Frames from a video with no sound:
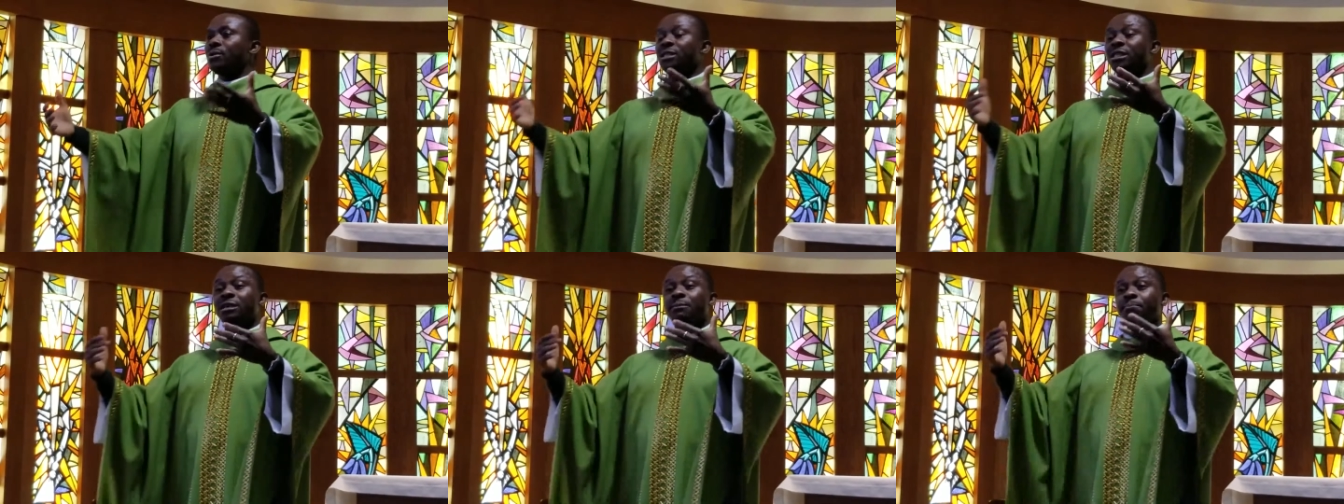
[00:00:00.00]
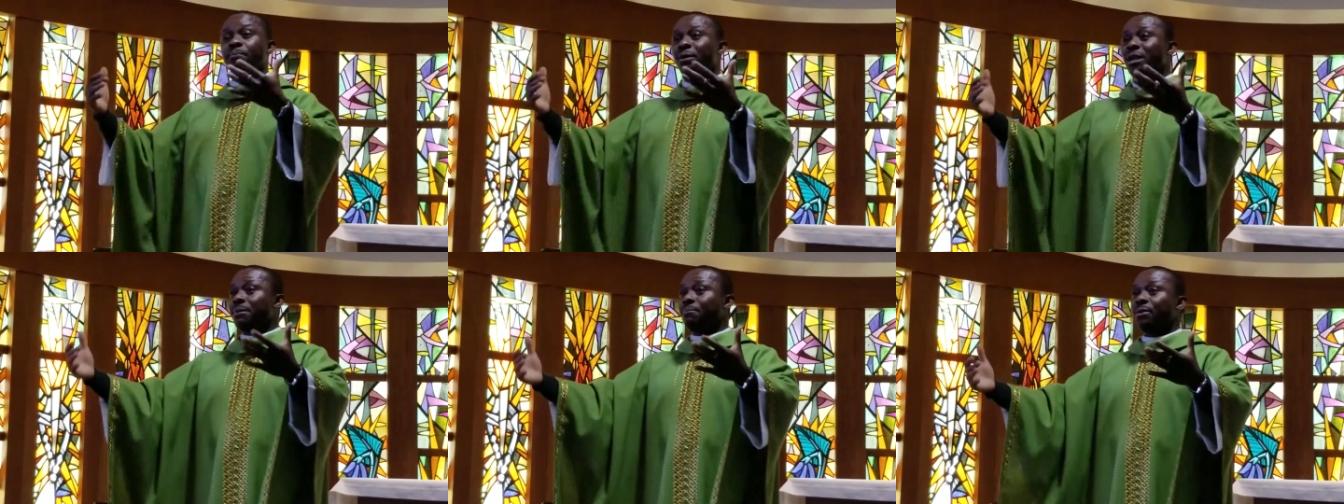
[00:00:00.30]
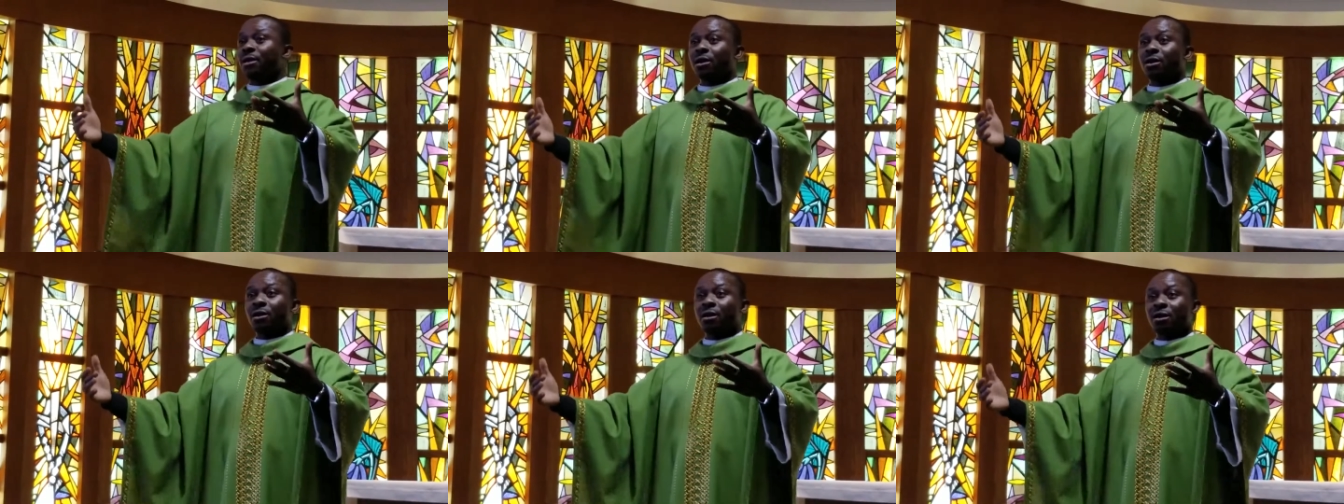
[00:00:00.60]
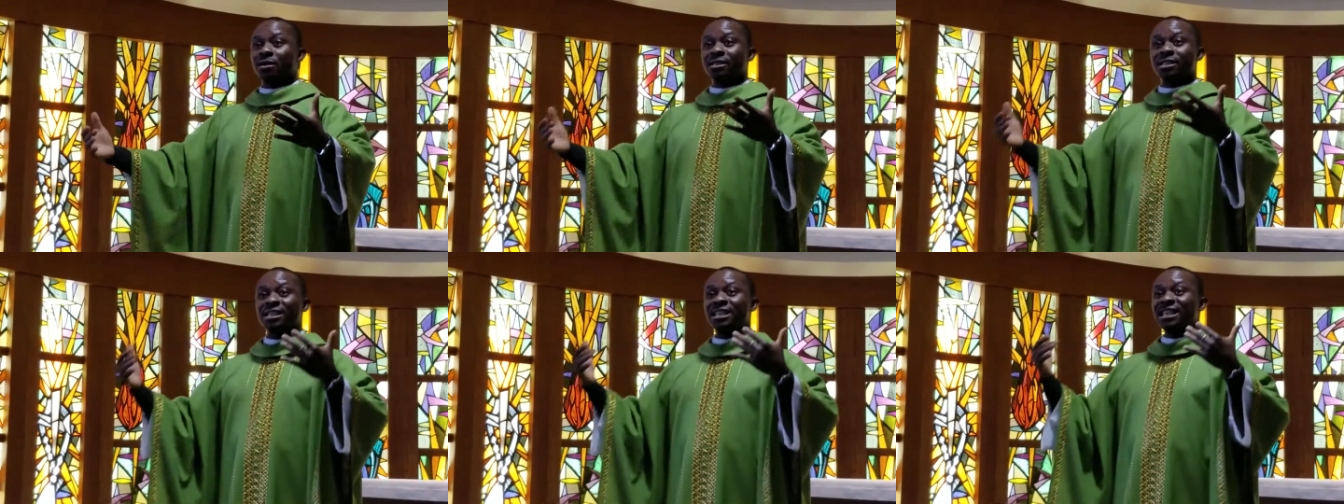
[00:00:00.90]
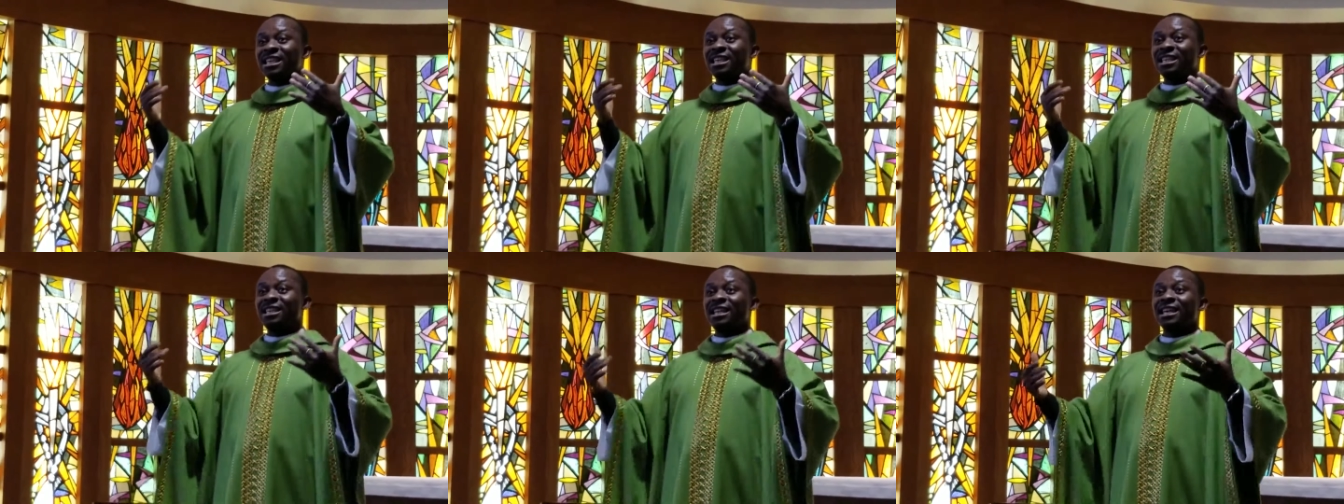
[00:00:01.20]
simply because
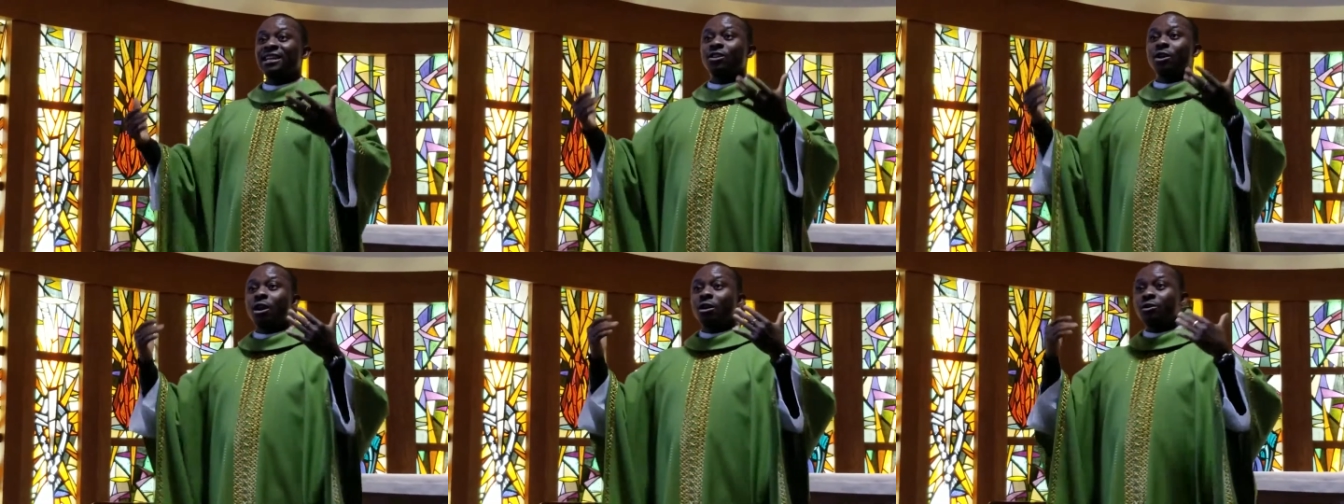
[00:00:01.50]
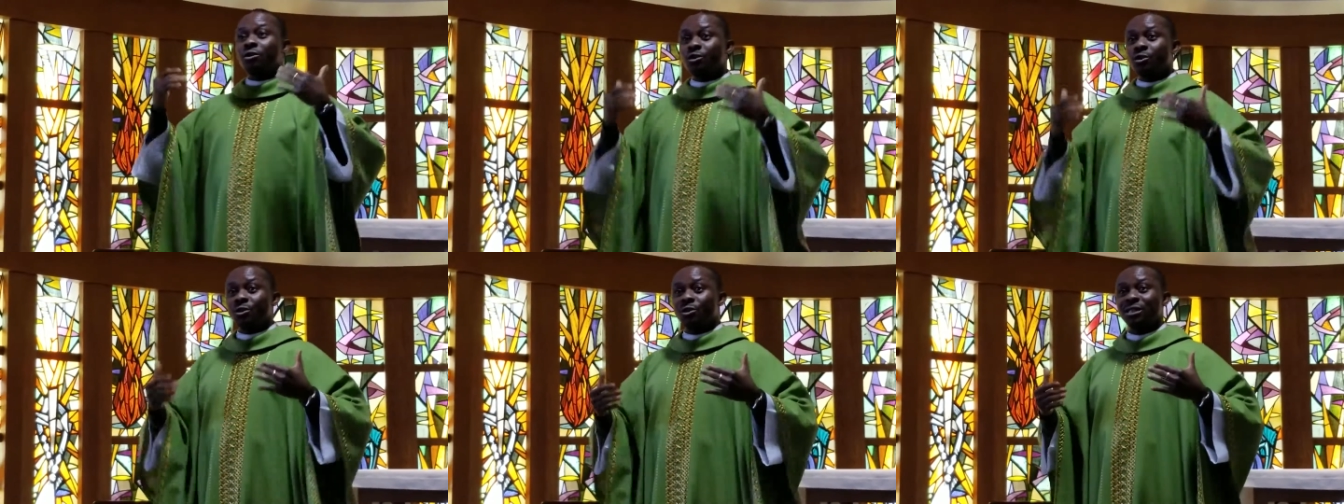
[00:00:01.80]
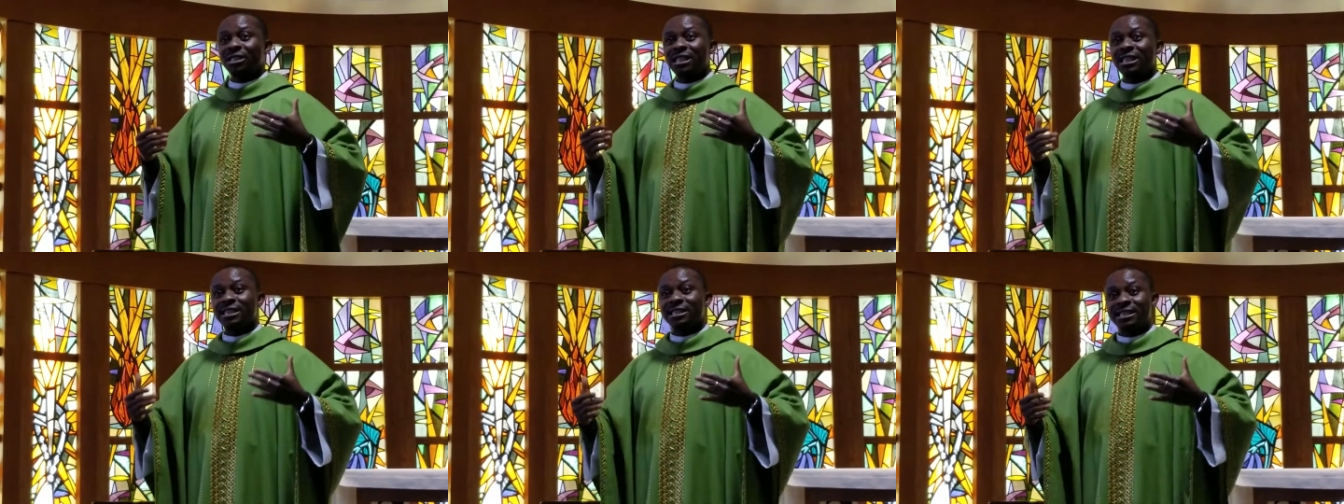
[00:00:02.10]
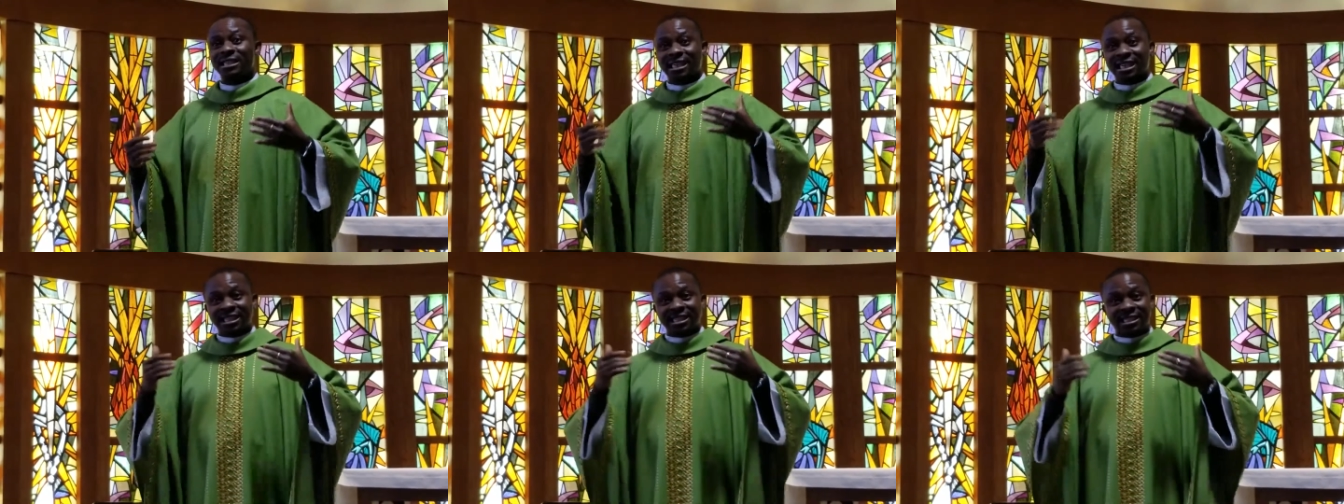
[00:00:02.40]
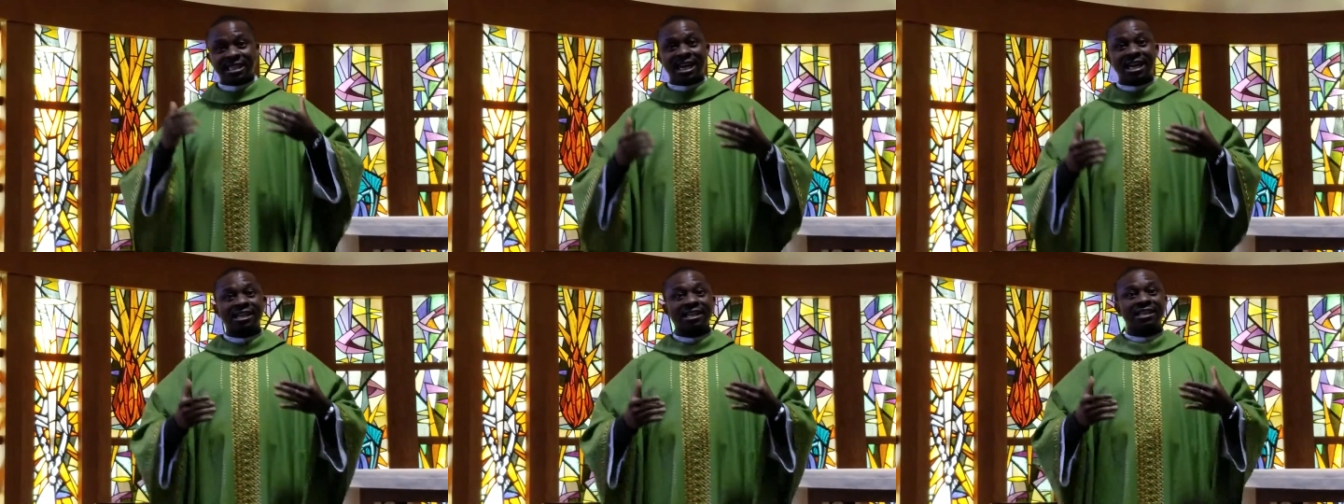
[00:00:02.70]
they don't do things
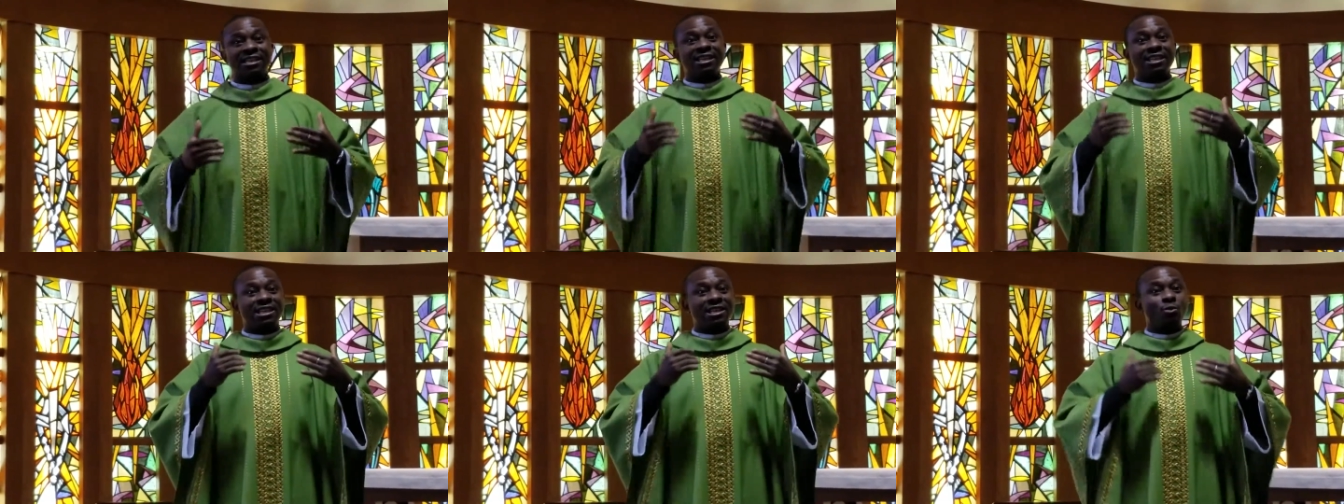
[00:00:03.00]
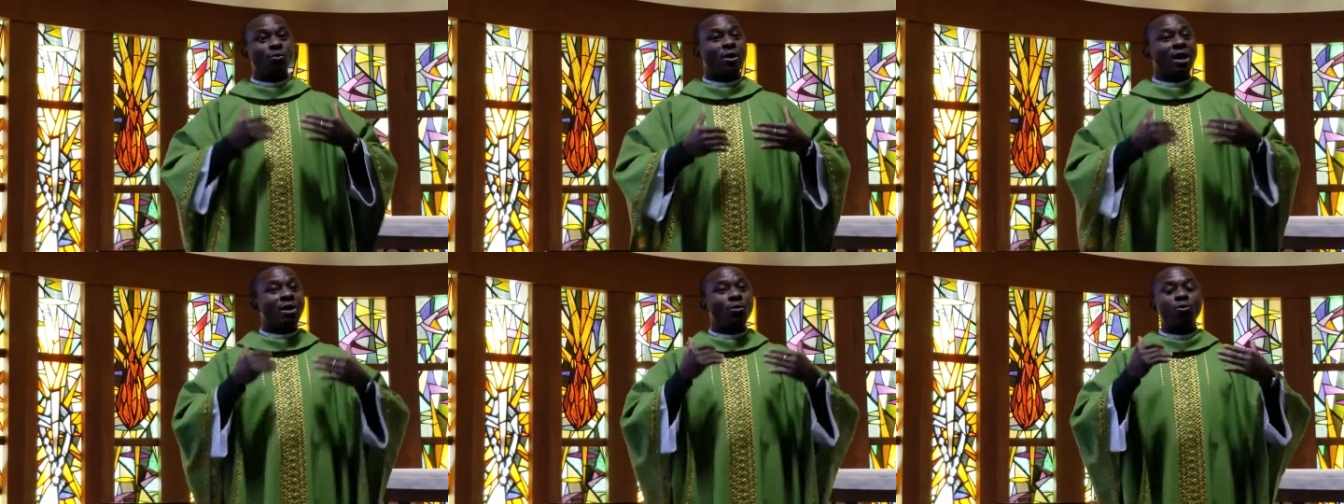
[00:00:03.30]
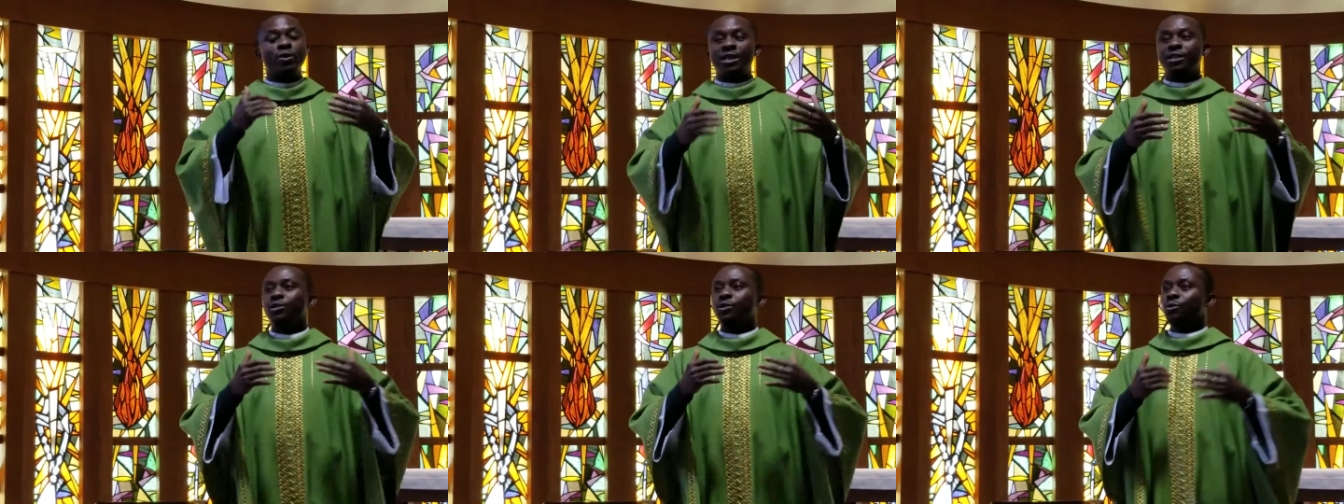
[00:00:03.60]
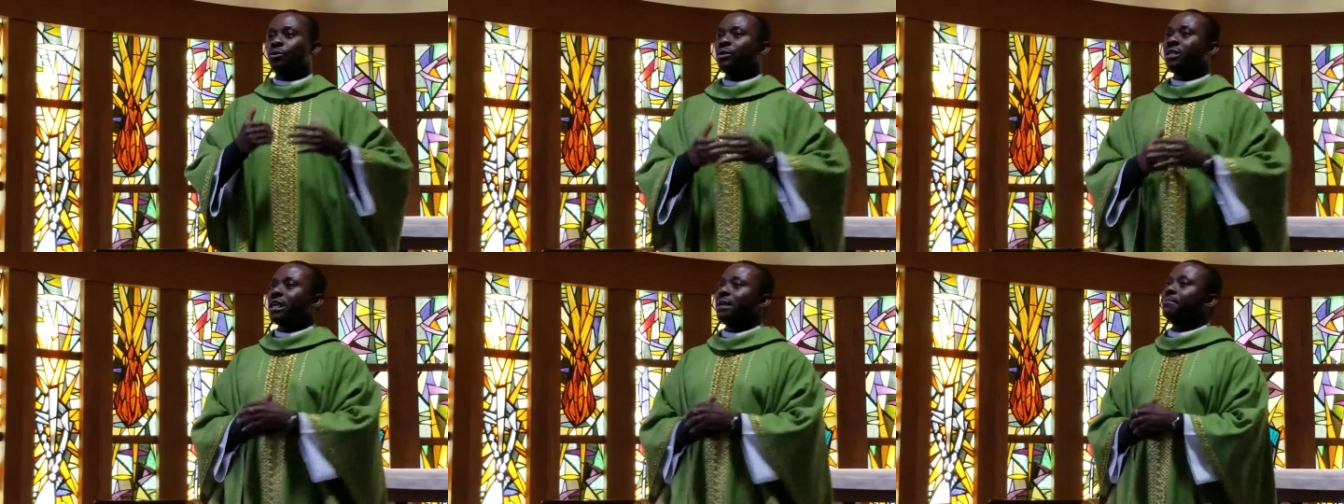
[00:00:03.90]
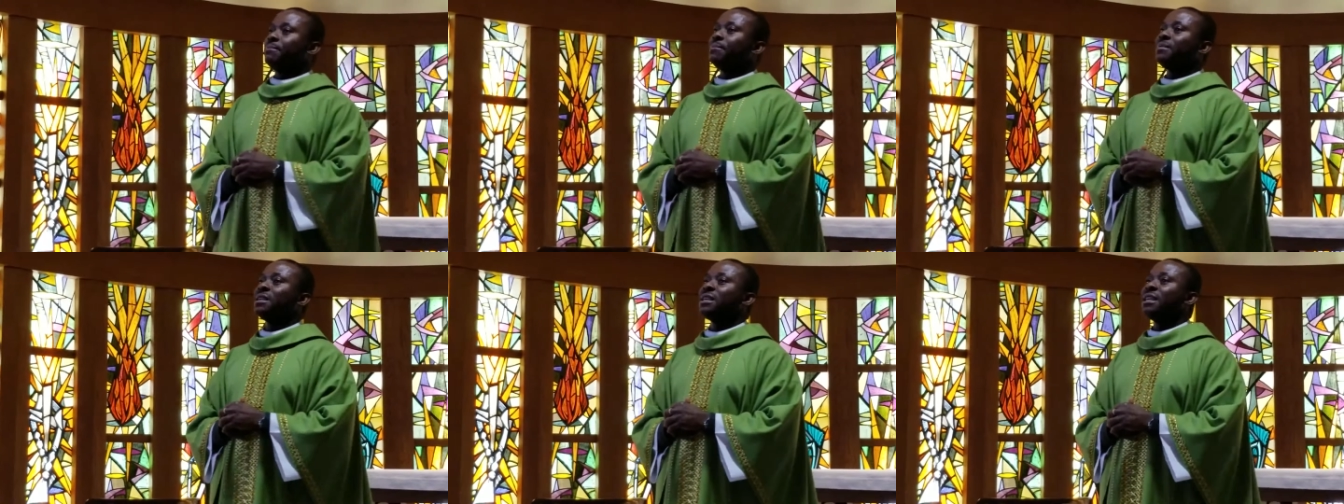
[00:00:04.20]
exactly the way we do
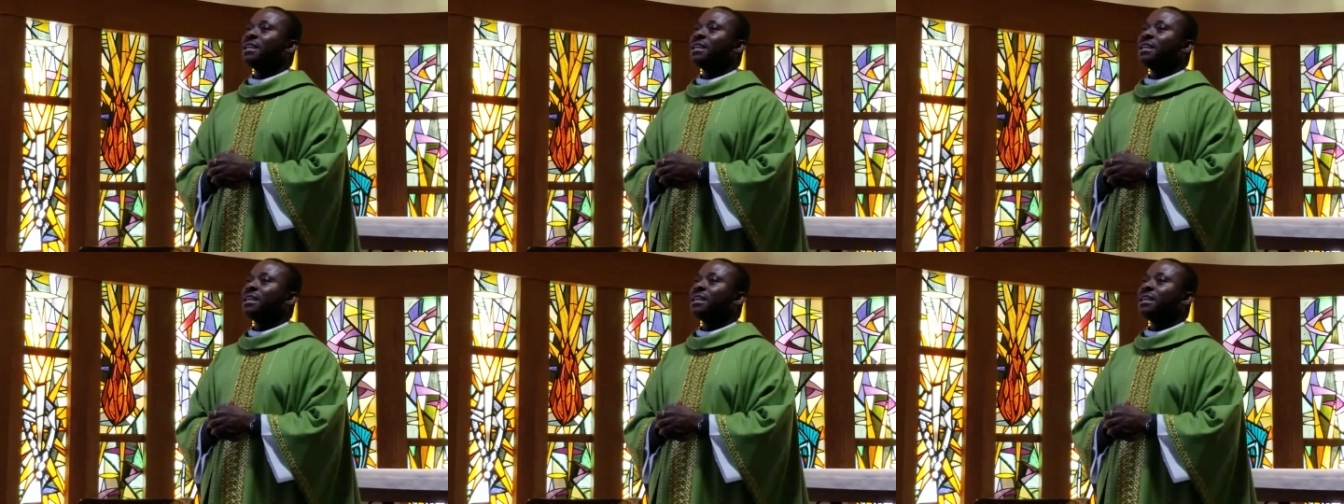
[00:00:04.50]
them.